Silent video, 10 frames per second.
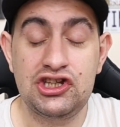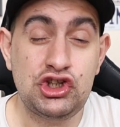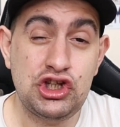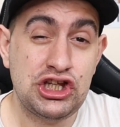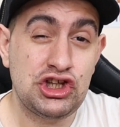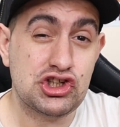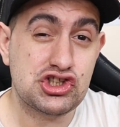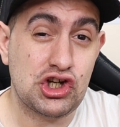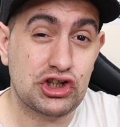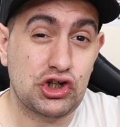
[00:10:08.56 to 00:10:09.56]
It, it's
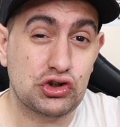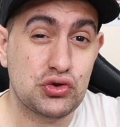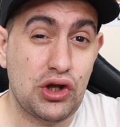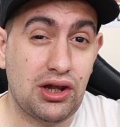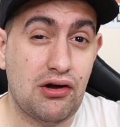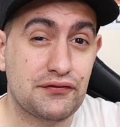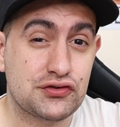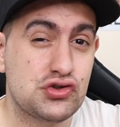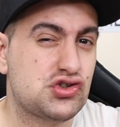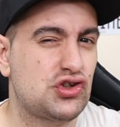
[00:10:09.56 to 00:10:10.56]
not gonna go to a lot of
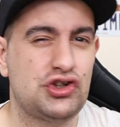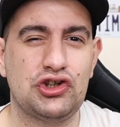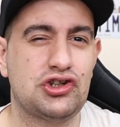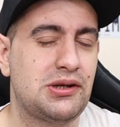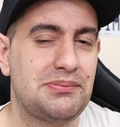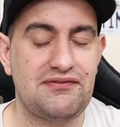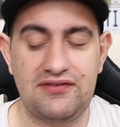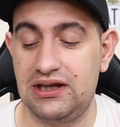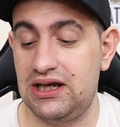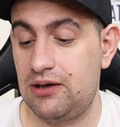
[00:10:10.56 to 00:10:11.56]
juice, so it's not gonna be
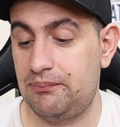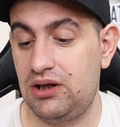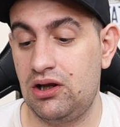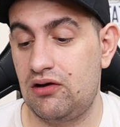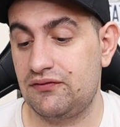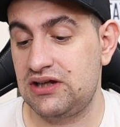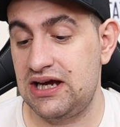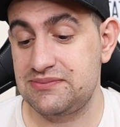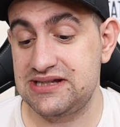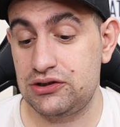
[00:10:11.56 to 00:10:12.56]
filled up a lot of times.